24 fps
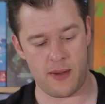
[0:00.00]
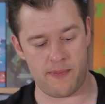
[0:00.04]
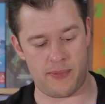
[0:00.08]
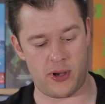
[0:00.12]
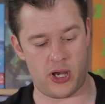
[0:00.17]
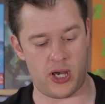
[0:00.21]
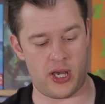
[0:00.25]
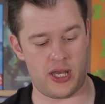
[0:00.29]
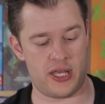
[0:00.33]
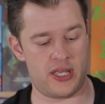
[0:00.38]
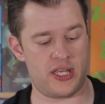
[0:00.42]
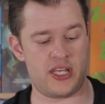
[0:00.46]

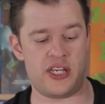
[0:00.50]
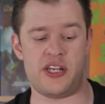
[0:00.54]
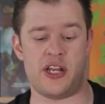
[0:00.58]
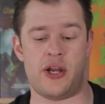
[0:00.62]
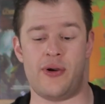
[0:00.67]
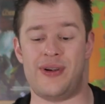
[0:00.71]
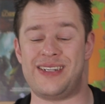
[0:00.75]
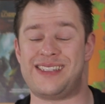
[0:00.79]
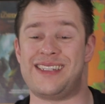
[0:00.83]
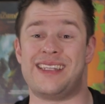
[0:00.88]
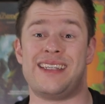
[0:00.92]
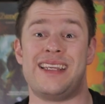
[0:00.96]
But, you
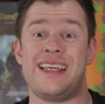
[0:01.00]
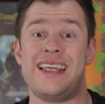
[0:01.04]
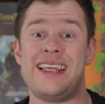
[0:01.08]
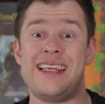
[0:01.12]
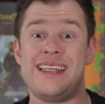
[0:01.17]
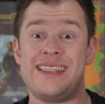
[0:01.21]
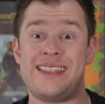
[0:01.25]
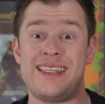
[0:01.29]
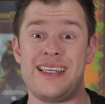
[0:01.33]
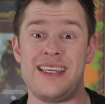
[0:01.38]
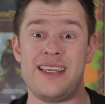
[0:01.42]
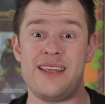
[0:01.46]
know, it's an
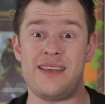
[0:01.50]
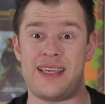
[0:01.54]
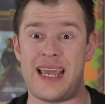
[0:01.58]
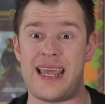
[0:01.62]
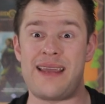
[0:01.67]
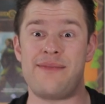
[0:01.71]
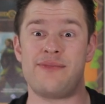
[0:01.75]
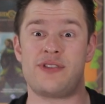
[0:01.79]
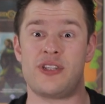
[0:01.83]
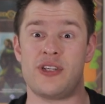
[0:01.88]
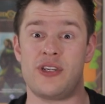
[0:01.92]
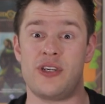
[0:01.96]
easy
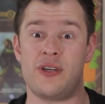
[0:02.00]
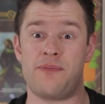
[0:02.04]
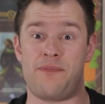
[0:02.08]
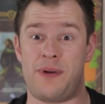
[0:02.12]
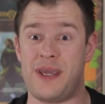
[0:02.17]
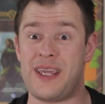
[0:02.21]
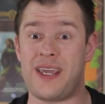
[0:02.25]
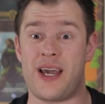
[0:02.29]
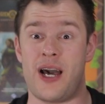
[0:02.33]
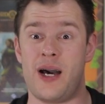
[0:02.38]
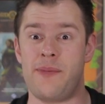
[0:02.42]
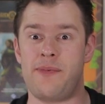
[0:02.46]
game to
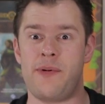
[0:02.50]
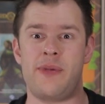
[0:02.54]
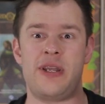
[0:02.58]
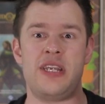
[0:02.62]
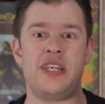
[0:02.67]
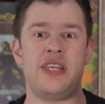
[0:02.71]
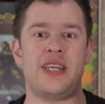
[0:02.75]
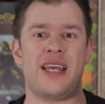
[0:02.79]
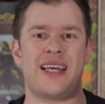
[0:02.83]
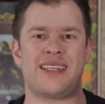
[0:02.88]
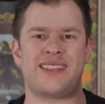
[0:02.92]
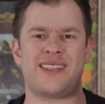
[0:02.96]
pick up. I
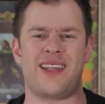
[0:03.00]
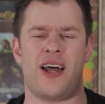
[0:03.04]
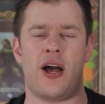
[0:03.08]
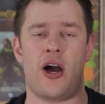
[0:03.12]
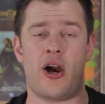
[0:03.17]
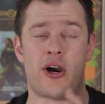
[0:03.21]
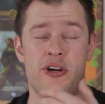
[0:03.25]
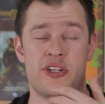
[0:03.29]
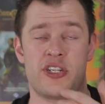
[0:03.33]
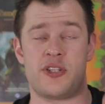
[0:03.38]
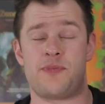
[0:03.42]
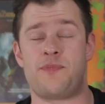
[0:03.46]
mean, yes, the
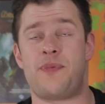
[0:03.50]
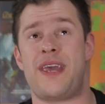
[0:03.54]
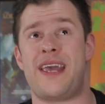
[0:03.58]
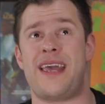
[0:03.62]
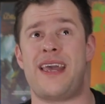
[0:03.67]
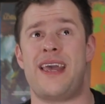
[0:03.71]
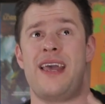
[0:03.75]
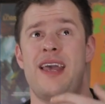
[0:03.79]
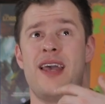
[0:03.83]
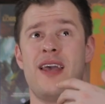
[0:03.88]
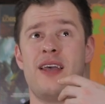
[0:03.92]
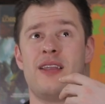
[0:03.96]
hardest
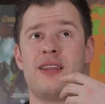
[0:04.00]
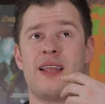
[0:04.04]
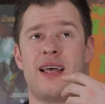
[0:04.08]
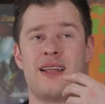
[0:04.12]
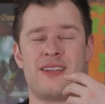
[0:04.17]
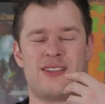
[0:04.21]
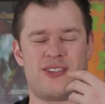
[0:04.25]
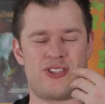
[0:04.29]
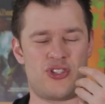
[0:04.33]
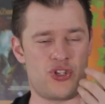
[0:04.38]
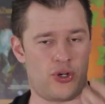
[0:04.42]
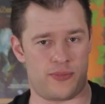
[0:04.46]
bit
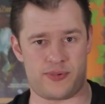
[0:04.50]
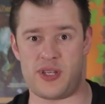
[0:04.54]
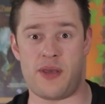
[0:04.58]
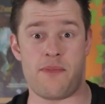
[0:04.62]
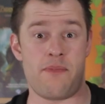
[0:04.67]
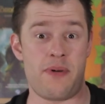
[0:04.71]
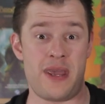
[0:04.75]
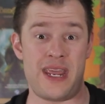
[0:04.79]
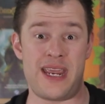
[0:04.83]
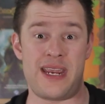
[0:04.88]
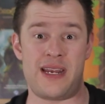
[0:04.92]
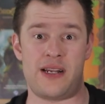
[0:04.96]
that stops
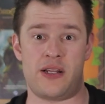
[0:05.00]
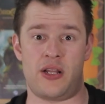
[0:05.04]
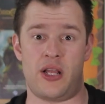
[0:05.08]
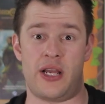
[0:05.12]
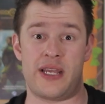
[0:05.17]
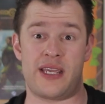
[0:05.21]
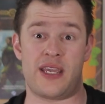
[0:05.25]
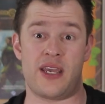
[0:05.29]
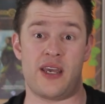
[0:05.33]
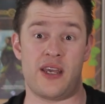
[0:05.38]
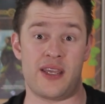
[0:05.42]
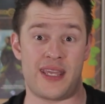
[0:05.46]
it being
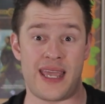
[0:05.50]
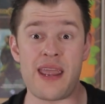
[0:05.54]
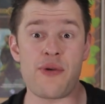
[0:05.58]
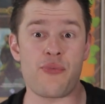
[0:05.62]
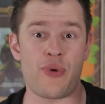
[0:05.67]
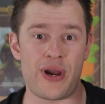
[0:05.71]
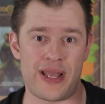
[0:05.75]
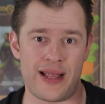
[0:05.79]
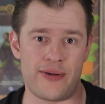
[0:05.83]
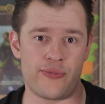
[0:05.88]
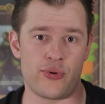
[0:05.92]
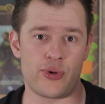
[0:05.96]
like a
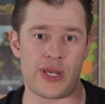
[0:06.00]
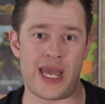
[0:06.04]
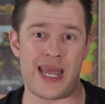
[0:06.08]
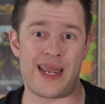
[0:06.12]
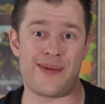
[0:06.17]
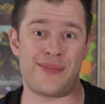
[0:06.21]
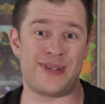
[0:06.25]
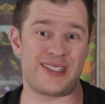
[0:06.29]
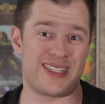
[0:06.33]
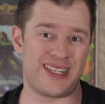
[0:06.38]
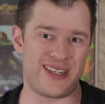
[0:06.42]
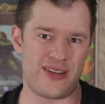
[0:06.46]
gateway level
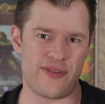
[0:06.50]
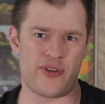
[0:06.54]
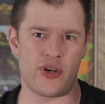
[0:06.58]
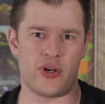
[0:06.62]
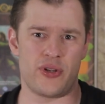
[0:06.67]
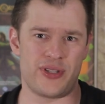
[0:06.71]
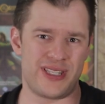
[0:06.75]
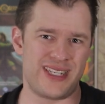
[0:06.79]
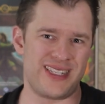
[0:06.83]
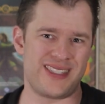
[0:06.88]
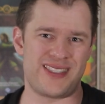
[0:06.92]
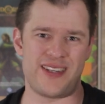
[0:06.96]
game is that you've
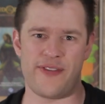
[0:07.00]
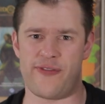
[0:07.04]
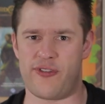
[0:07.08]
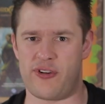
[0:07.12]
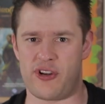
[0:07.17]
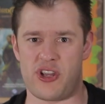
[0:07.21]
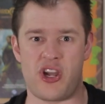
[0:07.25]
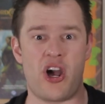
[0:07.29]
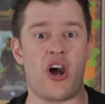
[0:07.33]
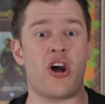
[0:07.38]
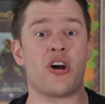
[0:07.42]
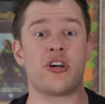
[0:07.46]
got these
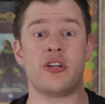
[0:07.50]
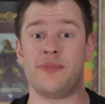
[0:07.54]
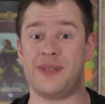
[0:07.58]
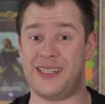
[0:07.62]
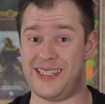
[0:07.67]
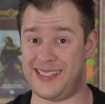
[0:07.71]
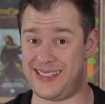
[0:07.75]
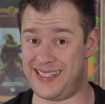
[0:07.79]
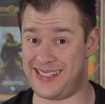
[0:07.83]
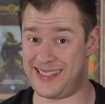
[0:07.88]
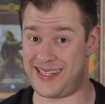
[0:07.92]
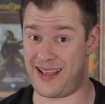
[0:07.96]
different card
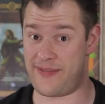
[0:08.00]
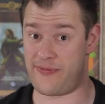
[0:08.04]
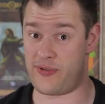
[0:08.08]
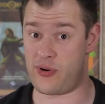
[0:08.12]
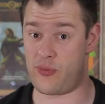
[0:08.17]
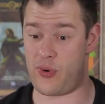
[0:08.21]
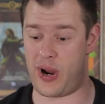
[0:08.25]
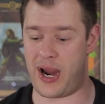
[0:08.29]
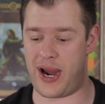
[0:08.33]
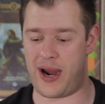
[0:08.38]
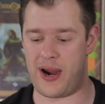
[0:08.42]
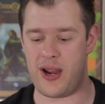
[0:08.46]
abilities
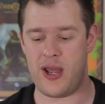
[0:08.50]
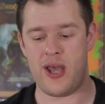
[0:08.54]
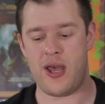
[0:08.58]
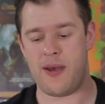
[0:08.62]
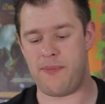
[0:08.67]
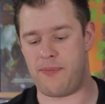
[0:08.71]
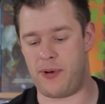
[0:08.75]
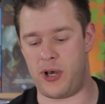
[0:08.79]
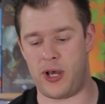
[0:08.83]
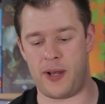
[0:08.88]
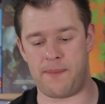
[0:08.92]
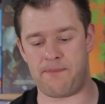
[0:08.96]
everywhere.
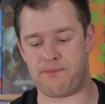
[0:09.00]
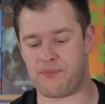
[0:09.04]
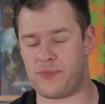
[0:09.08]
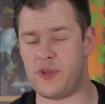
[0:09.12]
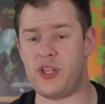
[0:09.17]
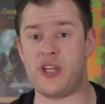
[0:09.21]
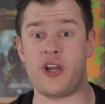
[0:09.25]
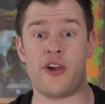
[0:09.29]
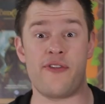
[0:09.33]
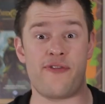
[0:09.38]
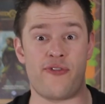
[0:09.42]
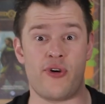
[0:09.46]
But,
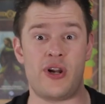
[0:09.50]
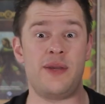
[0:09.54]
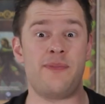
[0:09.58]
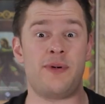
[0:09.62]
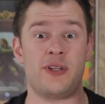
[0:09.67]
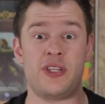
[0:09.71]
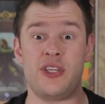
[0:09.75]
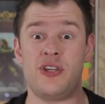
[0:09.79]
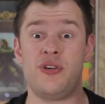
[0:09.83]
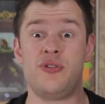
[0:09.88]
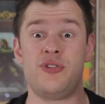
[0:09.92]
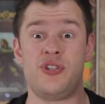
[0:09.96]
you know, for
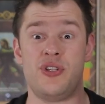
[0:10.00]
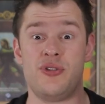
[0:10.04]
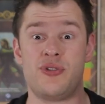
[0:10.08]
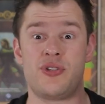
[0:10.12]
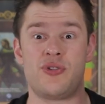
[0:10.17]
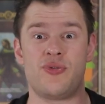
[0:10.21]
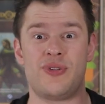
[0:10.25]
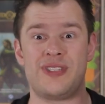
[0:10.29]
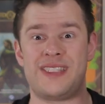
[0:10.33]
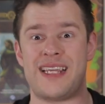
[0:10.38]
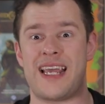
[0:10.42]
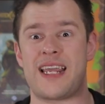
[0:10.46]
anybody who's used
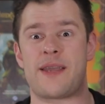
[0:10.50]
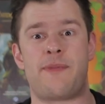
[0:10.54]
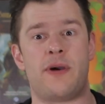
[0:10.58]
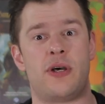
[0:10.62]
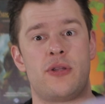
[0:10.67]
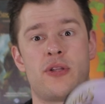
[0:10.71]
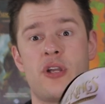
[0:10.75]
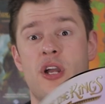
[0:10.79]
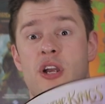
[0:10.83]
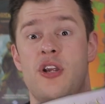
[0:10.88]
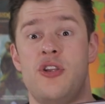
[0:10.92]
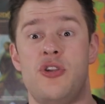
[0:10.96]
to a deck
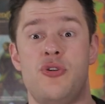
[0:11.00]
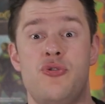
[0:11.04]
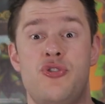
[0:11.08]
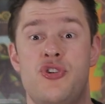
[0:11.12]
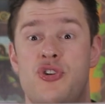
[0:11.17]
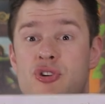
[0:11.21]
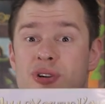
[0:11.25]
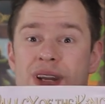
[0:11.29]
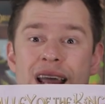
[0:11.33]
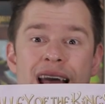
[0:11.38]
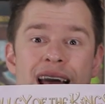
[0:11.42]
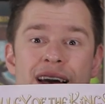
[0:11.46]
builder, you
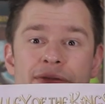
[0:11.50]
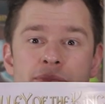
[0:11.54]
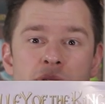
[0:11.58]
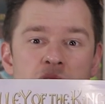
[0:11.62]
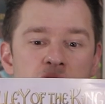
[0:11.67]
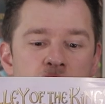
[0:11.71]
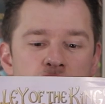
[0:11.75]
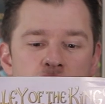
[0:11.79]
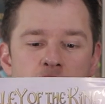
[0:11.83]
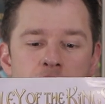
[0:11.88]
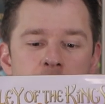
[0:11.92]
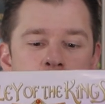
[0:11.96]
shouldn't have
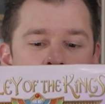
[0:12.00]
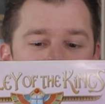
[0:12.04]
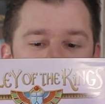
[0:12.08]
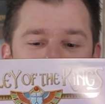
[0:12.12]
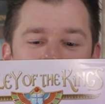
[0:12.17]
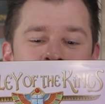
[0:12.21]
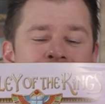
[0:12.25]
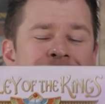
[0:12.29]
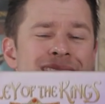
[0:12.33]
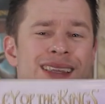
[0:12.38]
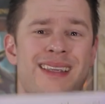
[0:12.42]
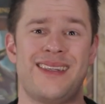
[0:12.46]
much trouble
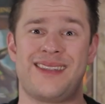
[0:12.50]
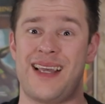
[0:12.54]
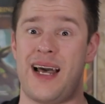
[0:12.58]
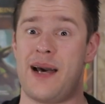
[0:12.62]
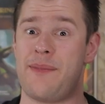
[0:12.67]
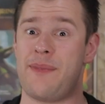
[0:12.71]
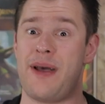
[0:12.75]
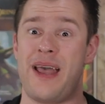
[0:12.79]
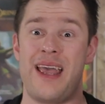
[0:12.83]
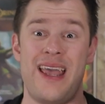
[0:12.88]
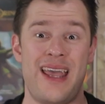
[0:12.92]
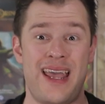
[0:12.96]
picking this
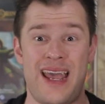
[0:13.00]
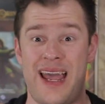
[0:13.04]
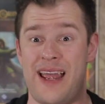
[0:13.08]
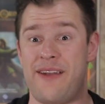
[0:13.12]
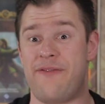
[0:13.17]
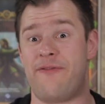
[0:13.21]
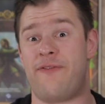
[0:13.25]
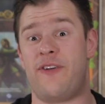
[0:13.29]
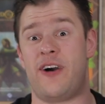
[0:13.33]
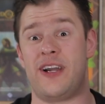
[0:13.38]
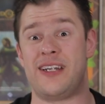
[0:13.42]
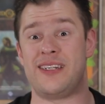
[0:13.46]
up
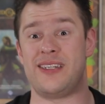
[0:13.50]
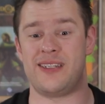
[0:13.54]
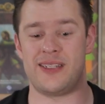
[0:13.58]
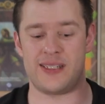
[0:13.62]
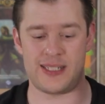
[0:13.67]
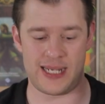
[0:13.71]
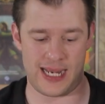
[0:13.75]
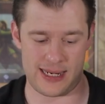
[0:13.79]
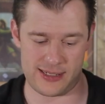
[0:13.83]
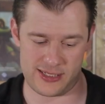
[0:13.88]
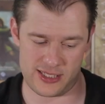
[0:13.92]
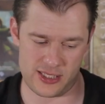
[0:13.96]
and finding the
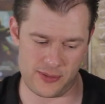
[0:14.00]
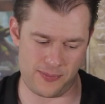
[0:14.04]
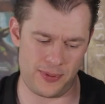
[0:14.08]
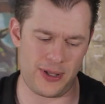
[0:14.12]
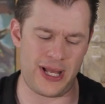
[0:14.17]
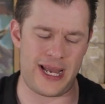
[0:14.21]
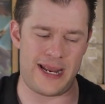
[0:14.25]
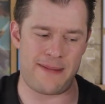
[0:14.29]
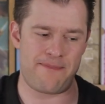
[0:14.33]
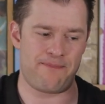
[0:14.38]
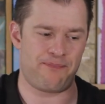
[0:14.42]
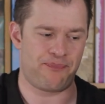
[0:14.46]
chance to
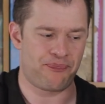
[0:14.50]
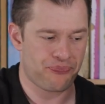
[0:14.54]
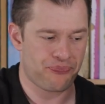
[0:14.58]
play.